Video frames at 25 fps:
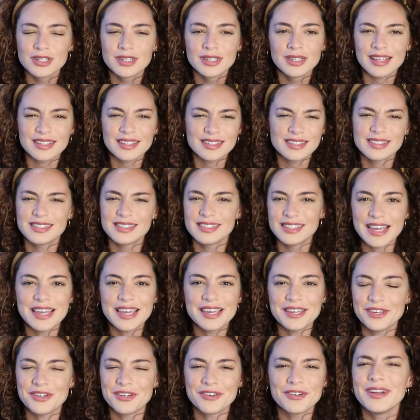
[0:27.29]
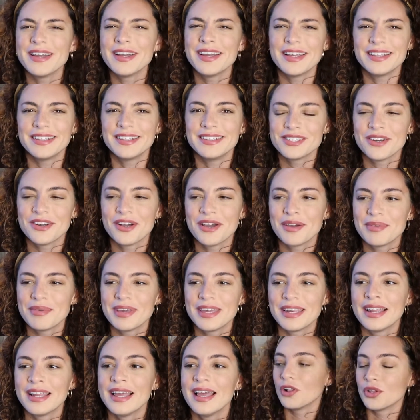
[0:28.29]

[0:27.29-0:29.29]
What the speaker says: that state you're in, you know what I mean?